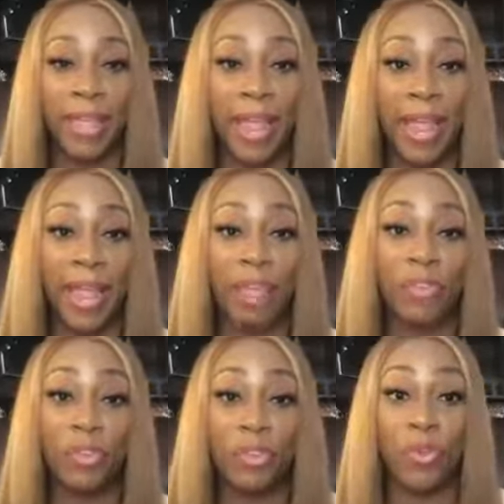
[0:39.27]
if you do
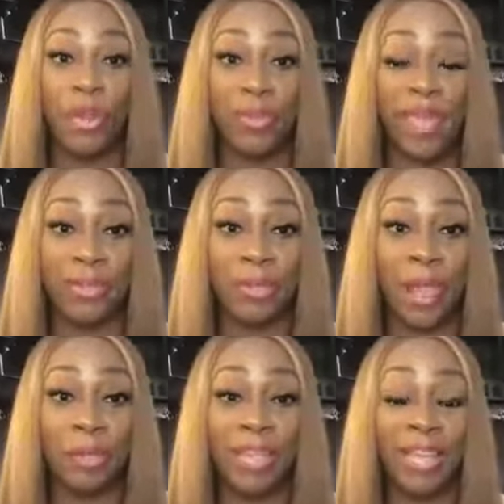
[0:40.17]
have that $1,000 in